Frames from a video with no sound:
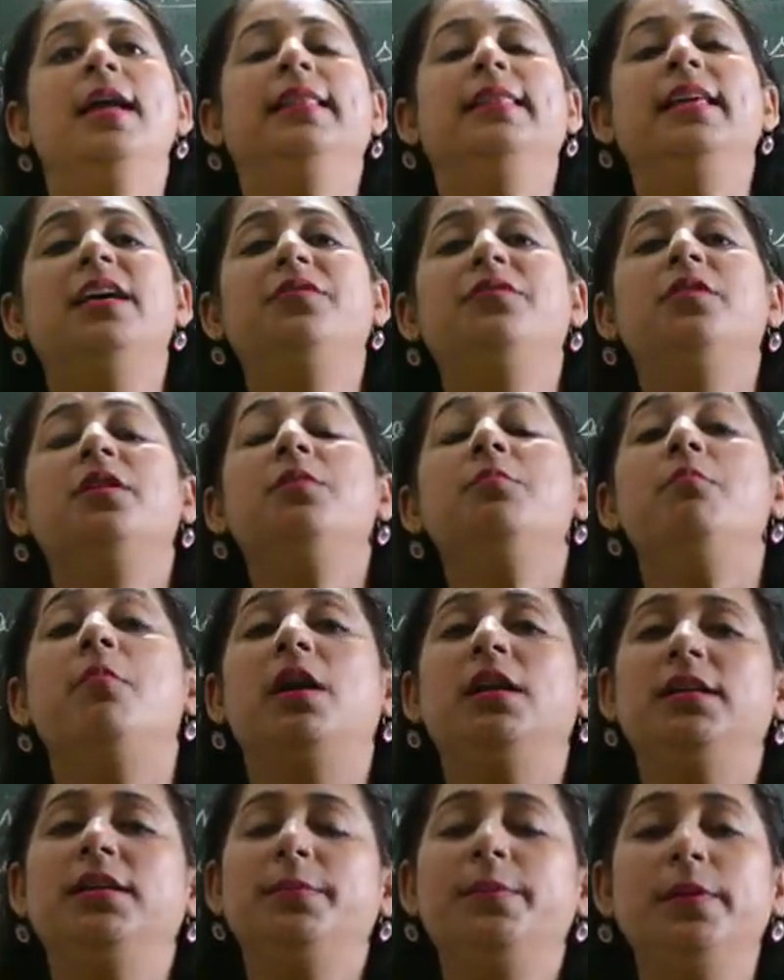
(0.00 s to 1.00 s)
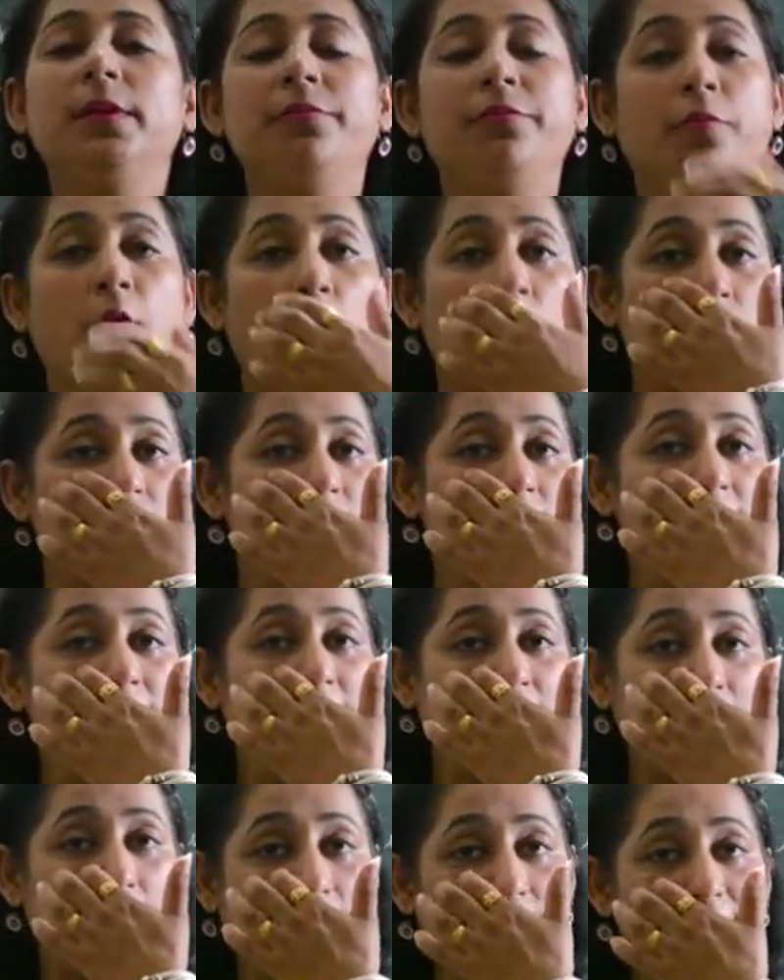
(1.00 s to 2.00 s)
There were multiple fossil
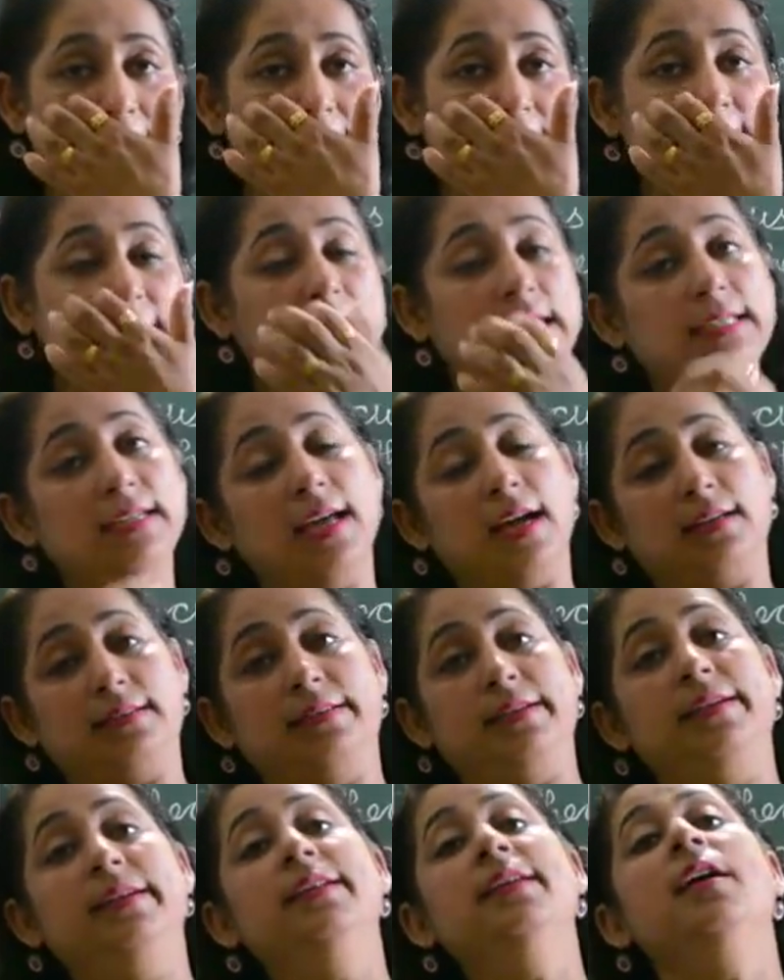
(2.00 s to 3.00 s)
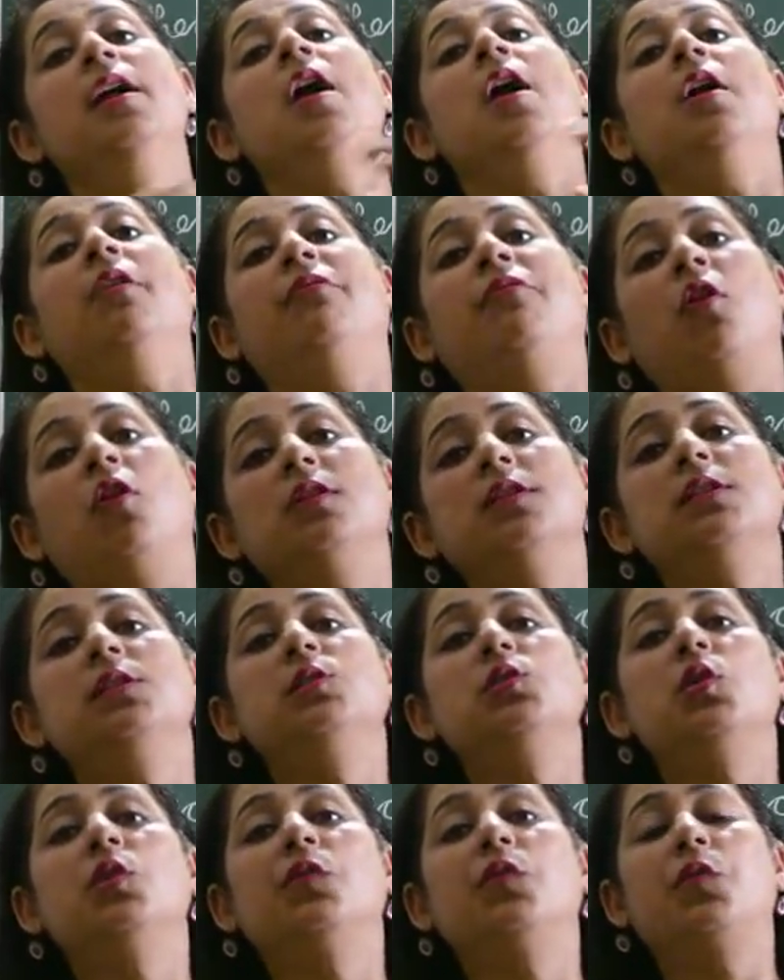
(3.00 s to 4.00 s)
studies conducted.
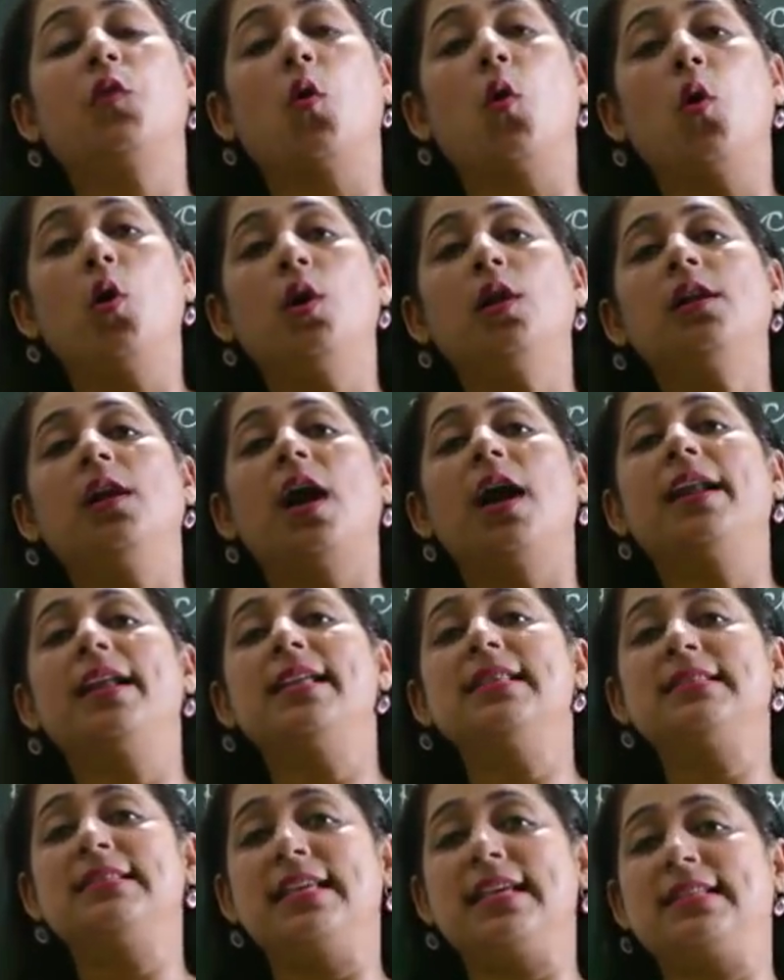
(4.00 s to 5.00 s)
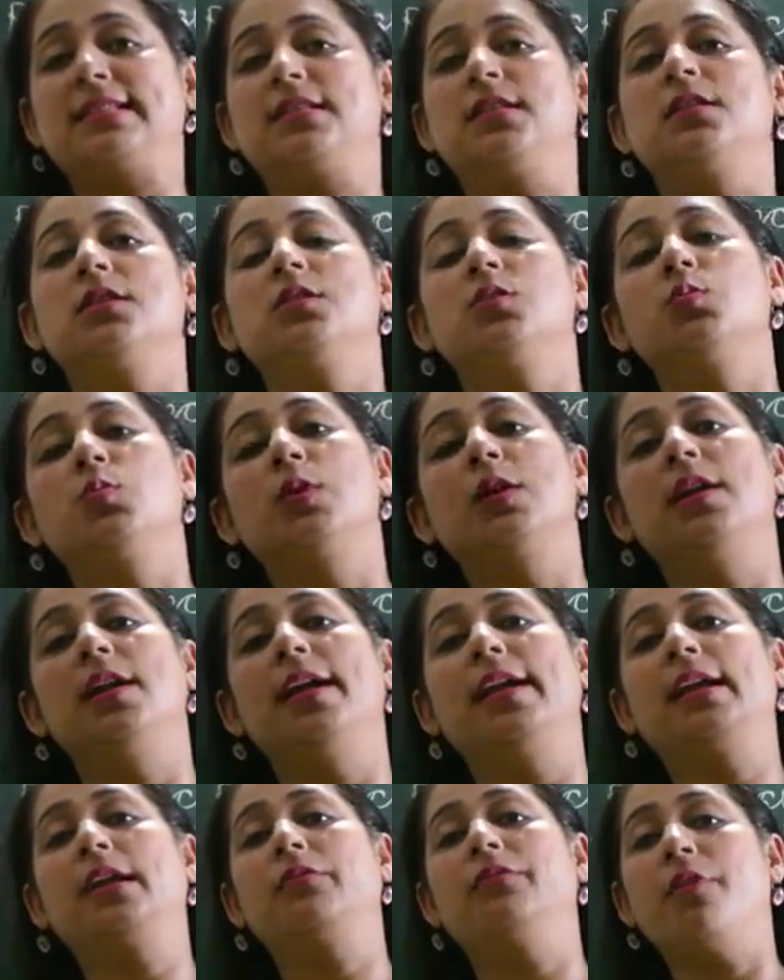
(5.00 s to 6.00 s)
Fossils of all our ancestors were
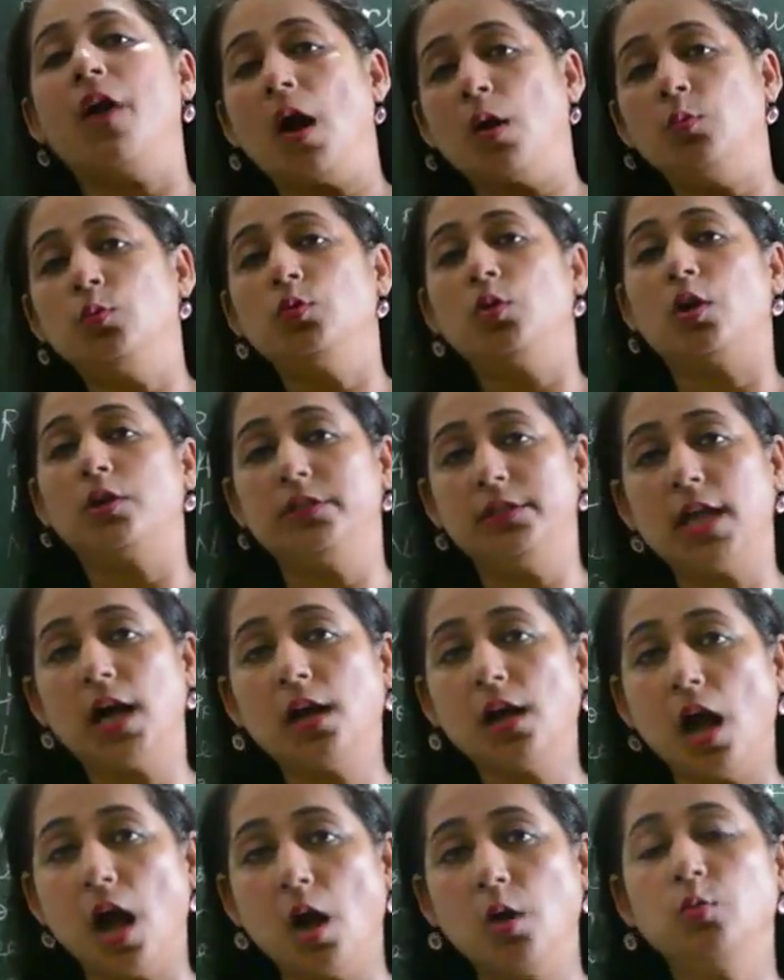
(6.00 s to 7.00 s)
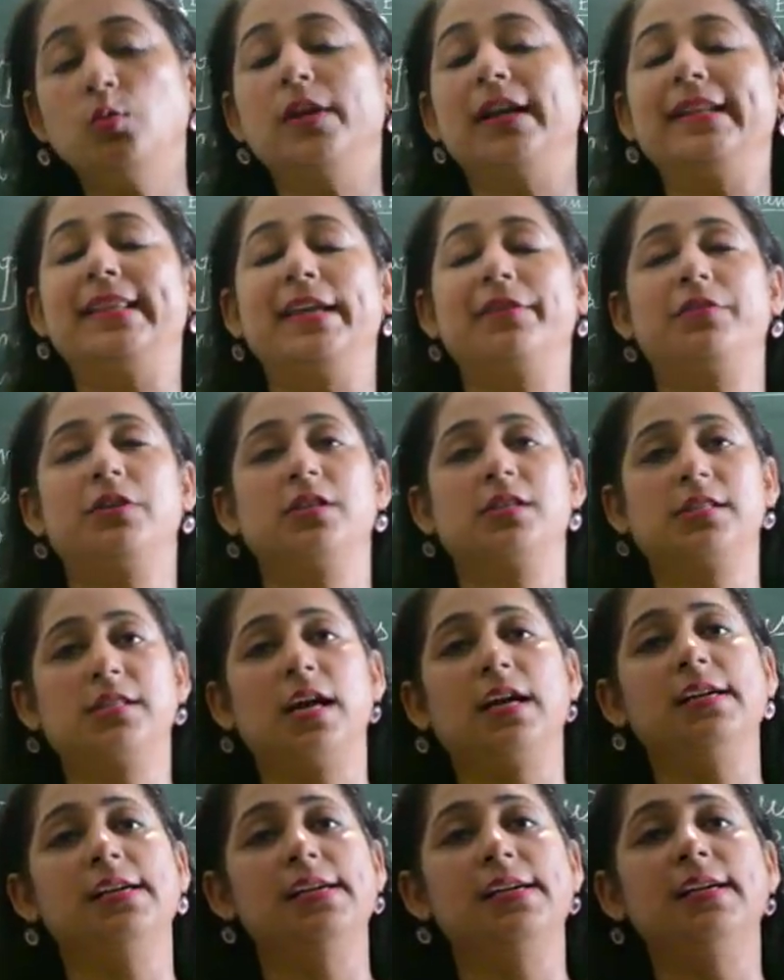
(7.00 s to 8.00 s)
like found or dug out and they were
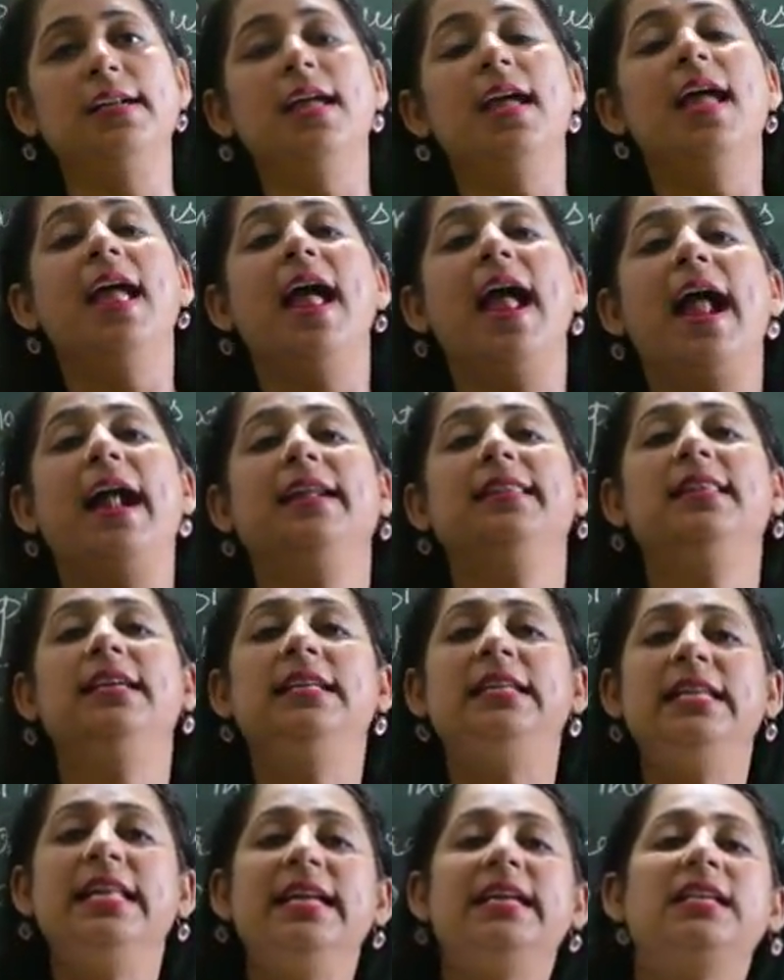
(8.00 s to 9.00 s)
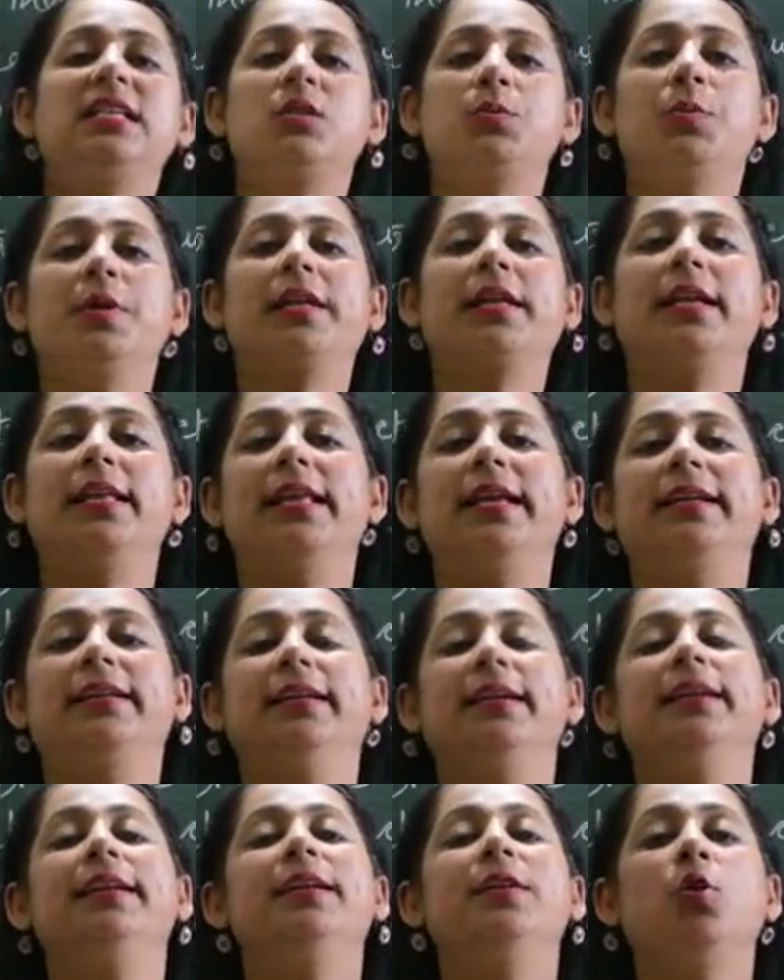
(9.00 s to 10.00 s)
studied, and the links were
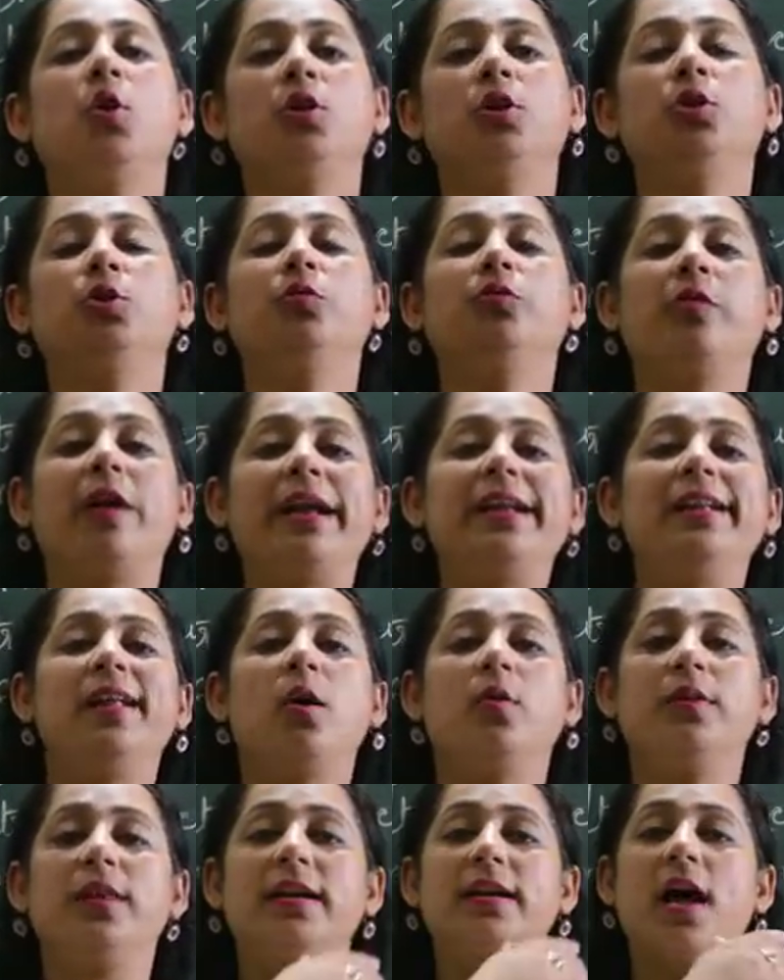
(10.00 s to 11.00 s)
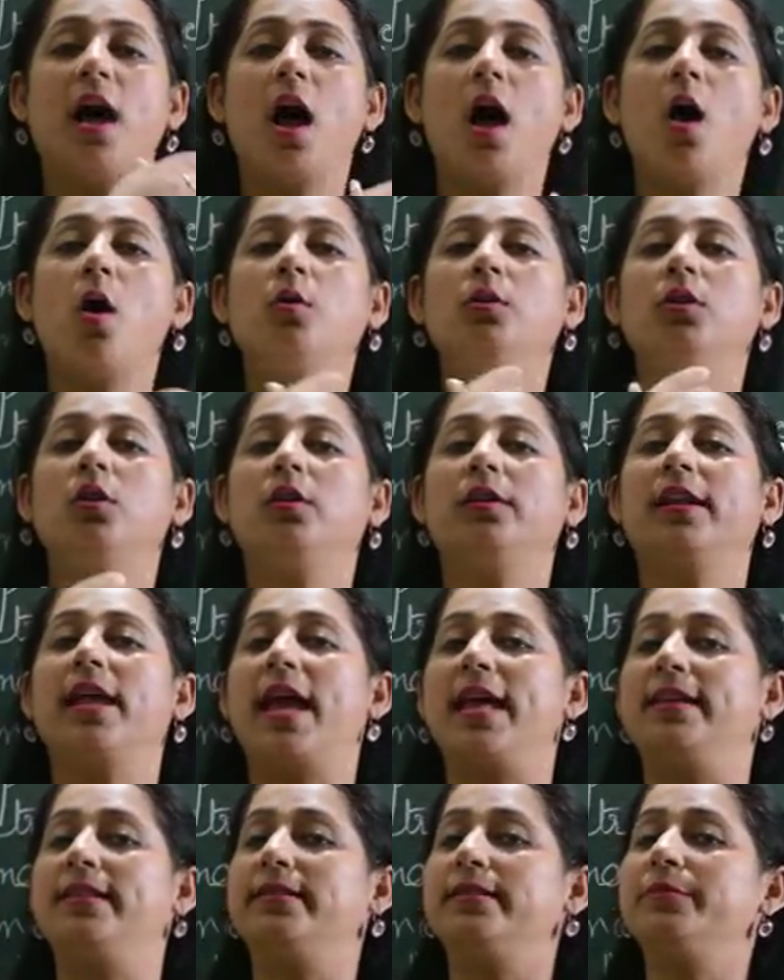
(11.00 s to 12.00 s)
connected in order to find out that how the
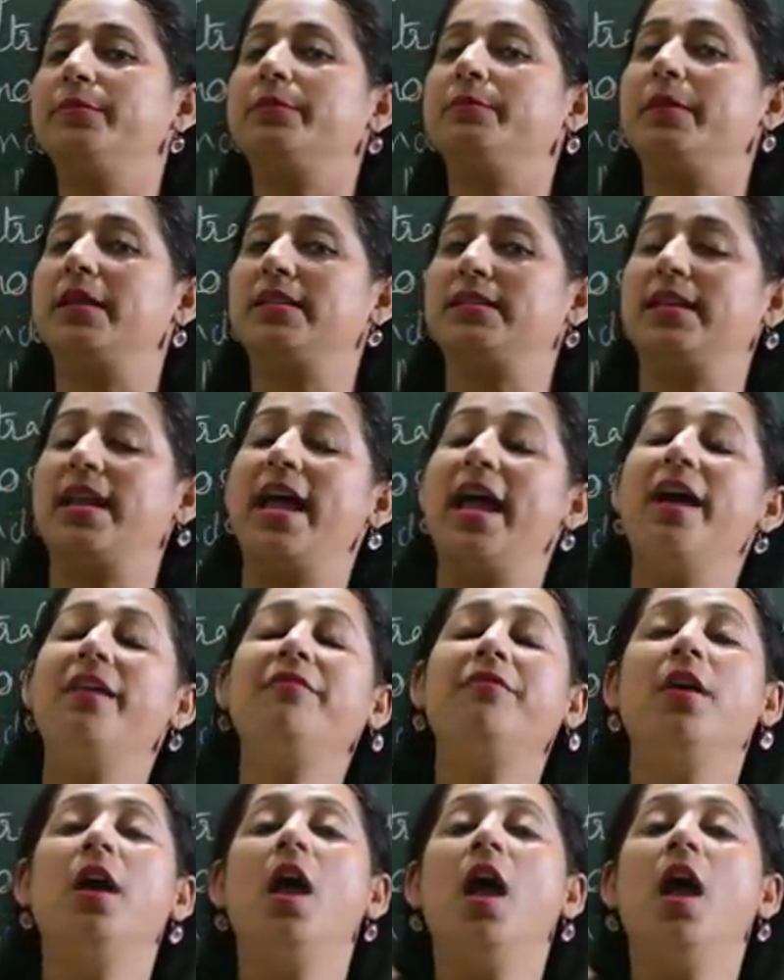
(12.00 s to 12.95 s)
organisms must have,